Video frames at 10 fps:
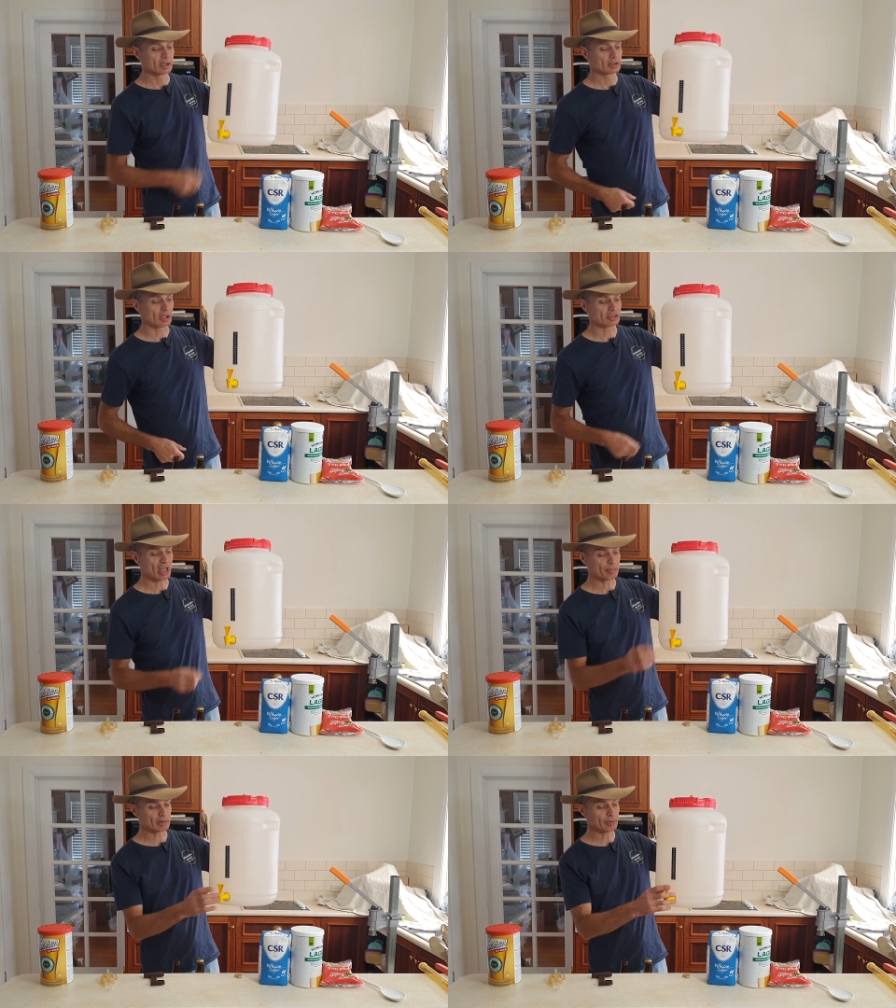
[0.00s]
It's got a
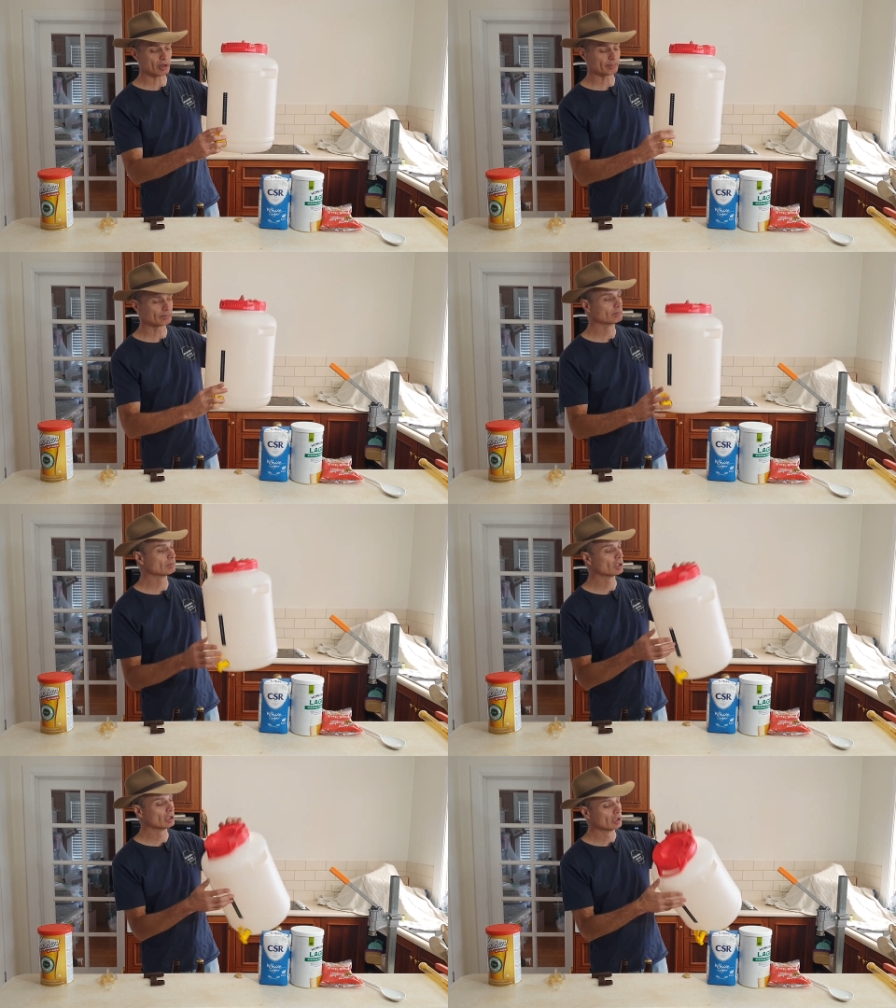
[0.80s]
tap on the bottom.
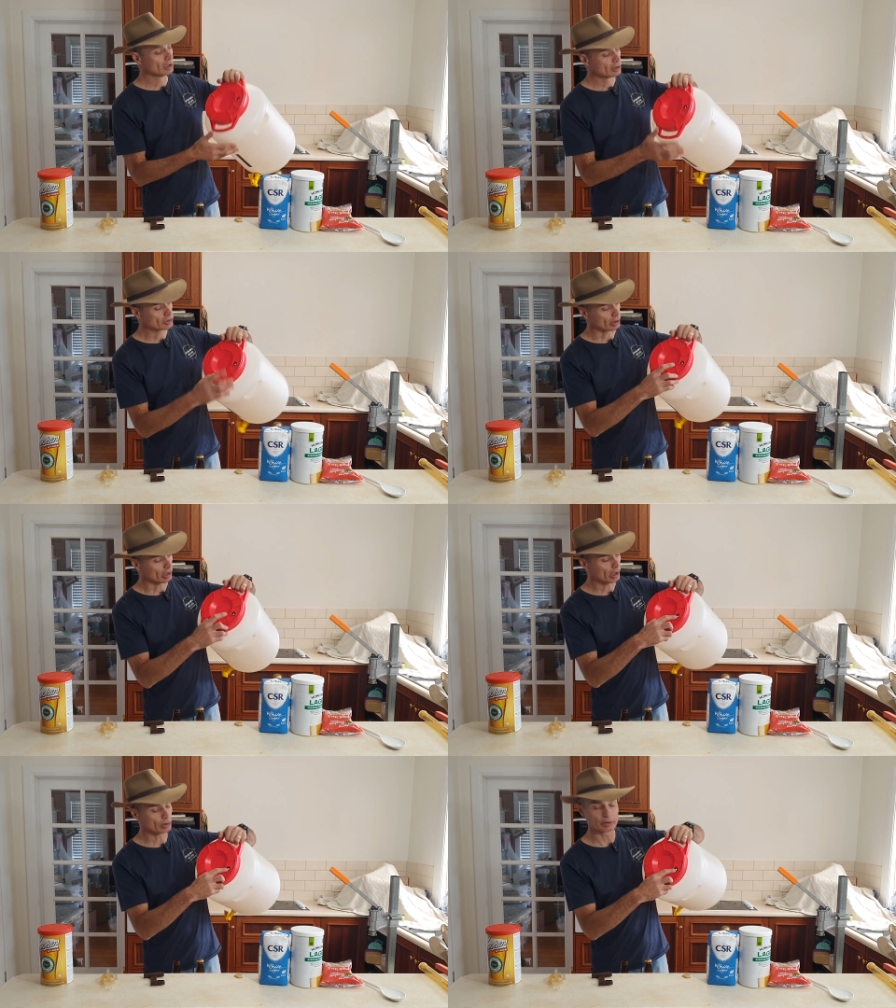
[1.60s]
It's got a
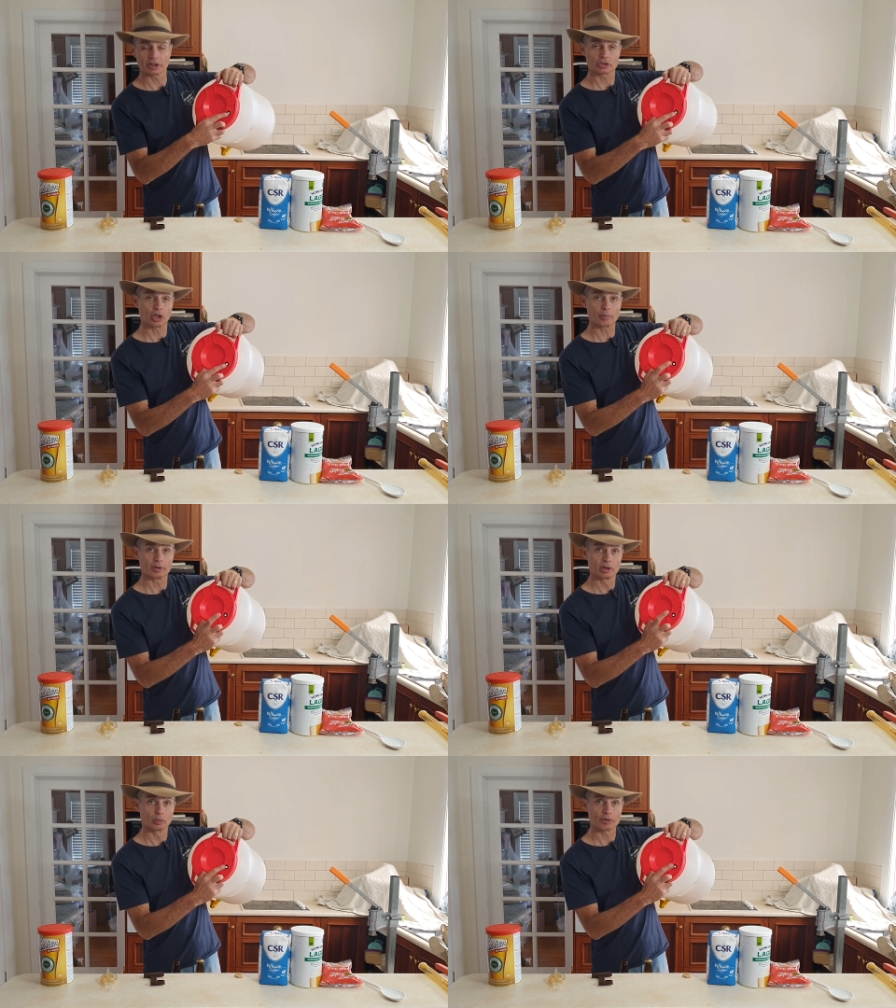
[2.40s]
hole on the
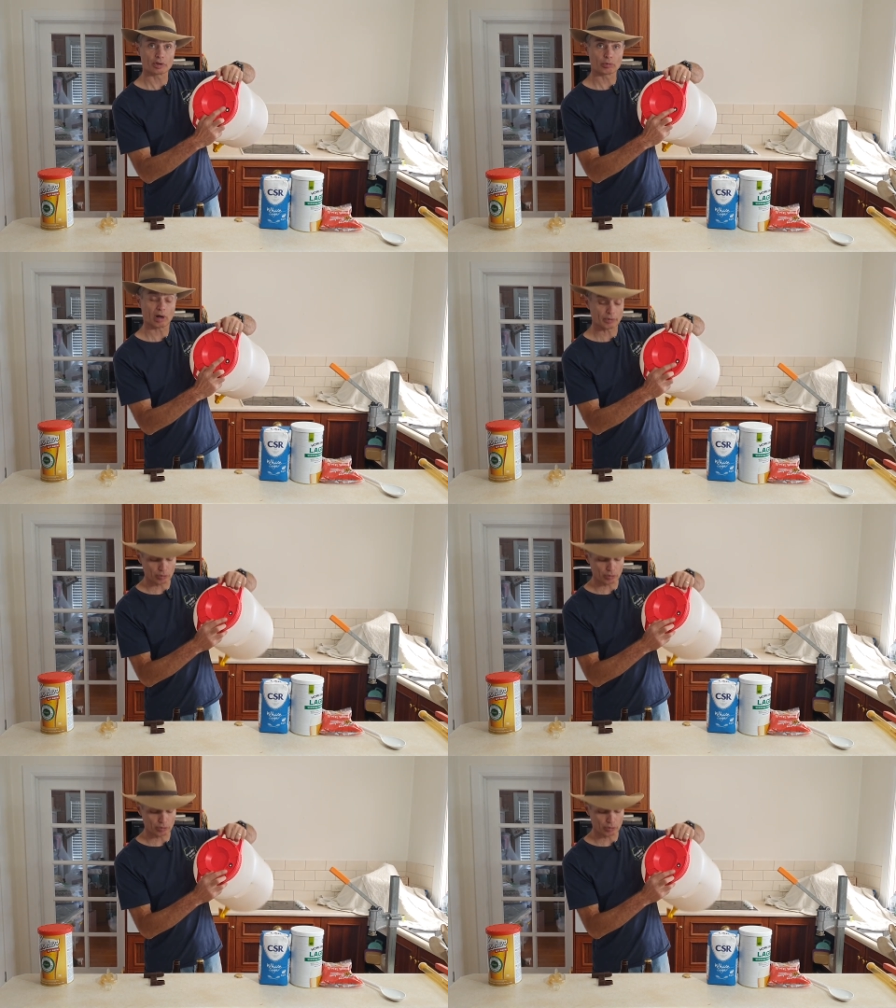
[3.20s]
top with a rubber